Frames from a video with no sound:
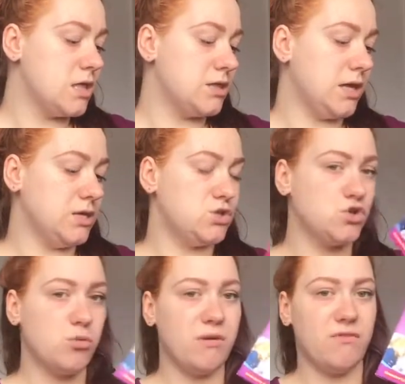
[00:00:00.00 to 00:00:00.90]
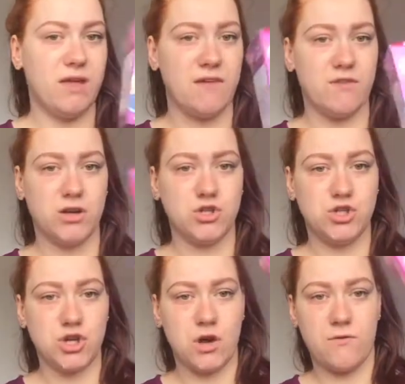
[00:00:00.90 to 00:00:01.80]
The strawberry flavour,
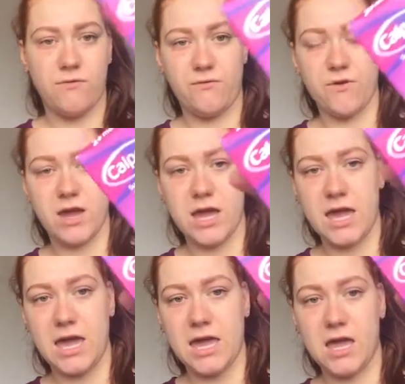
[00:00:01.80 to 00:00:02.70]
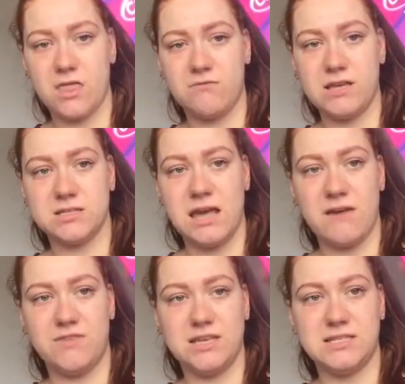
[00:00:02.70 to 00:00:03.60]
sugar free. The reason I
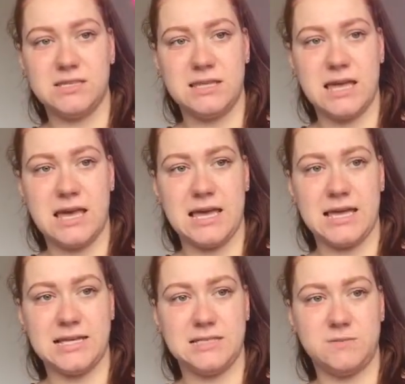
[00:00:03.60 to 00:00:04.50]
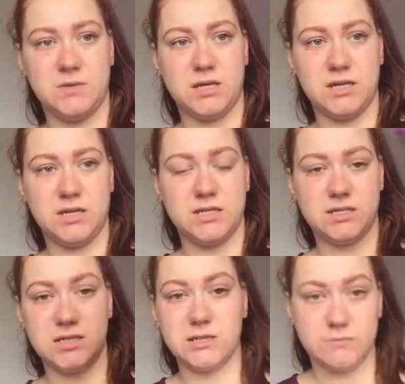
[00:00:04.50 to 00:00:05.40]
have this in there is because
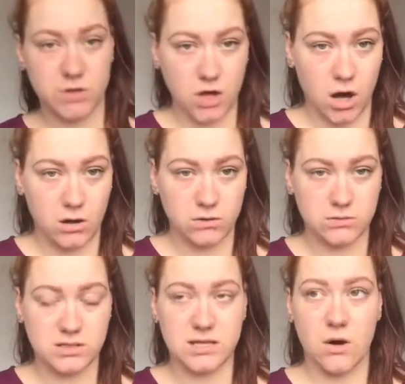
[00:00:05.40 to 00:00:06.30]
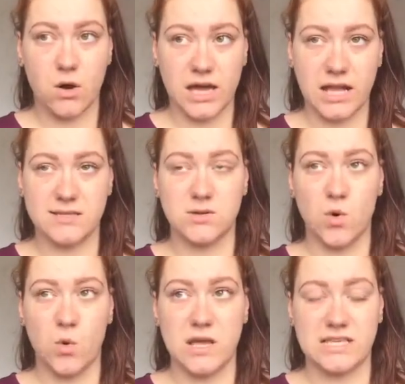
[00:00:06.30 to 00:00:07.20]
colds, kids are
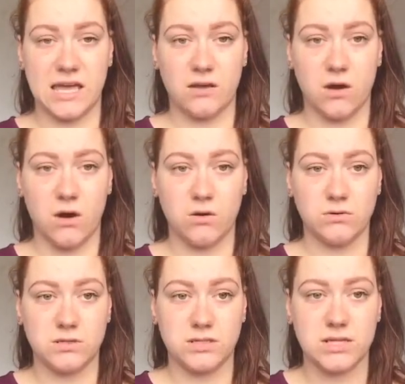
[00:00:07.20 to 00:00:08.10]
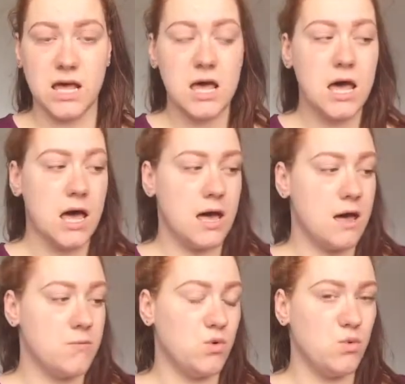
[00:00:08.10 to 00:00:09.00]
always getting colds,
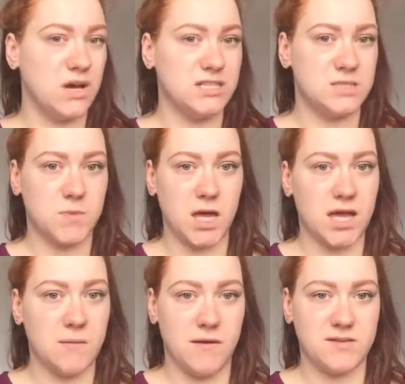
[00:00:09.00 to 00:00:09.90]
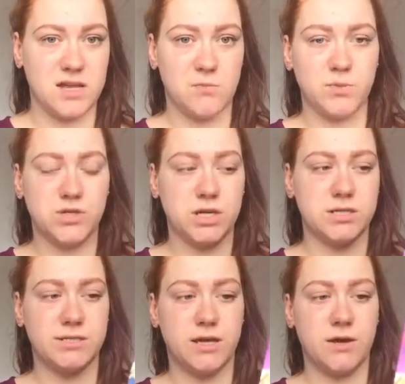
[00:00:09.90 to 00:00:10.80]
always spiking a bit of temperature,
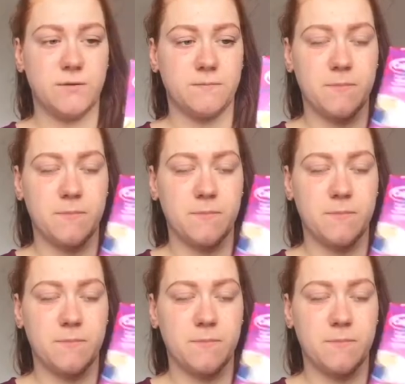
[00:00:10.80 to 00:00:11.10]
so